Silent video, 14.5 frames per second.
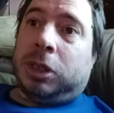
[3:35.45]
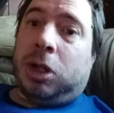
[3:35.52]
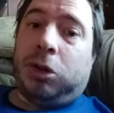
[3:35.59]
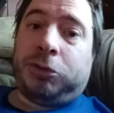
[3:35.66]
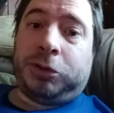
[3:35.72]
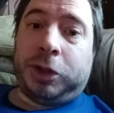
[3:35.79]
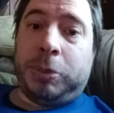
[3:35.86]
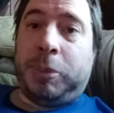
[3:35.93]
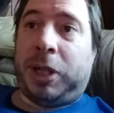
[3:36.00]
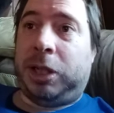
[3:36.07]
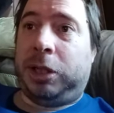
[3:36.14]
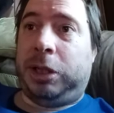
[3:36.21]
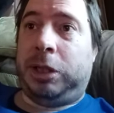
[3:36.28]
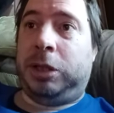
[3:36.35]
Hopefully
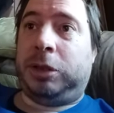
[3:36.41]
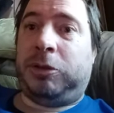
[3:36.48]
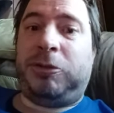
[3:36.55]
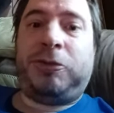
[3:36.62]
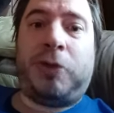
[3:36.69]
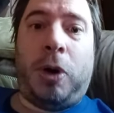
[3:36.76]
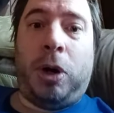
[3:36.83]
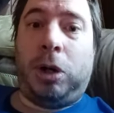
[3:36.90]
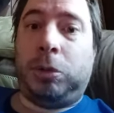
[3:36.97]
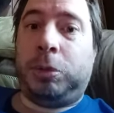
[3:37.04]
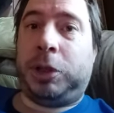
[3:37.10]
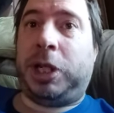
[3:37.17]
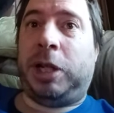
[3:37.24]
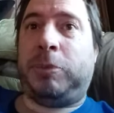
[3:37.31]
by the
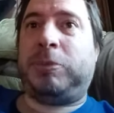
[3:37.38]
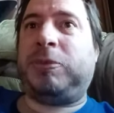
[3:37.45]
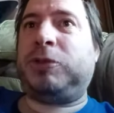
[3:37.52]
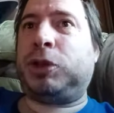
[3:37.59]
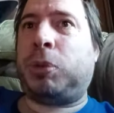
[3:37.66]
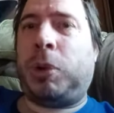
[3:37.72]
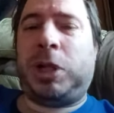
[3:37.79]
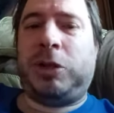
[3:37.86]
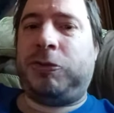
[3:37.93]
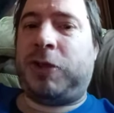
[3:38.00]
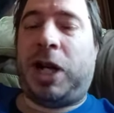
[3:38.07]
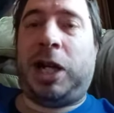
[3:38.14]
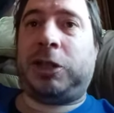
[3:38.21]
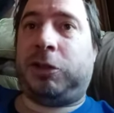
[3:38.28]
fall, we'll get
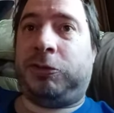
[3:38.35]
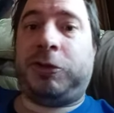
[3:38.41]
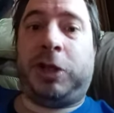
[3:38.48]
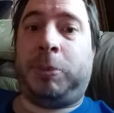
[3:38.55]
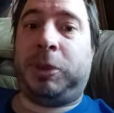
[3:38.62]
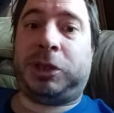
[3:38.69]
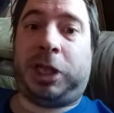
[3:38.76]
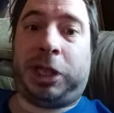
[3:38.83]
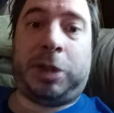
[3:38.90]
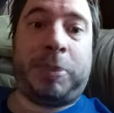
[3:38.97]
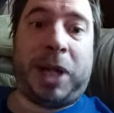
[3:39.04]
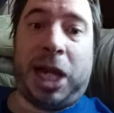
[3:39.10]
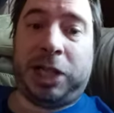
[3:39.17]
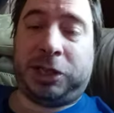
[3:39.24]
25 to 50%
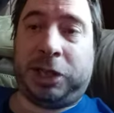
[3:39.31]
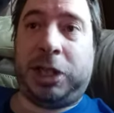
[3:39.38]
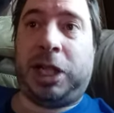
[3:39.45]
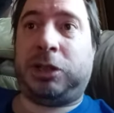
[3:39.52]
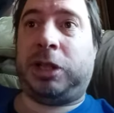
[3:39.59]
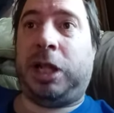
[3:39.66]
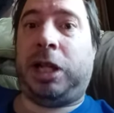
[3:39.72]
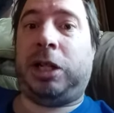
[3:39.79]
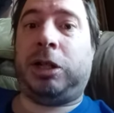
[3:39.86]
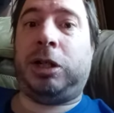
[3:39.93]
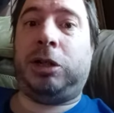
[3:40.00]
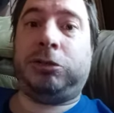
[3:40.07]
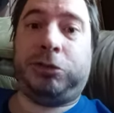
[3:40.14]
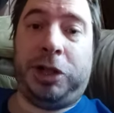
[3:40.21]
capacity at,
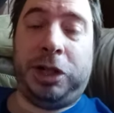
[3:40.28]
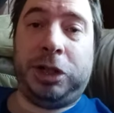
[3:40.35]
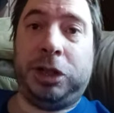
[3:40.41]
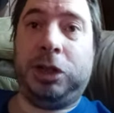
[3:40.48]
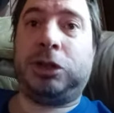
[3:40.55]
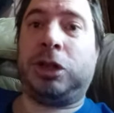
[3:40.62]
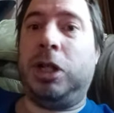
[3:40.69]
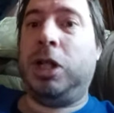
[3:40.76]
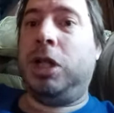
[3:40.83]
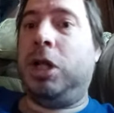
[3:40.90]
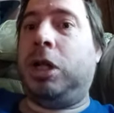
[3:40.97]
at arenas,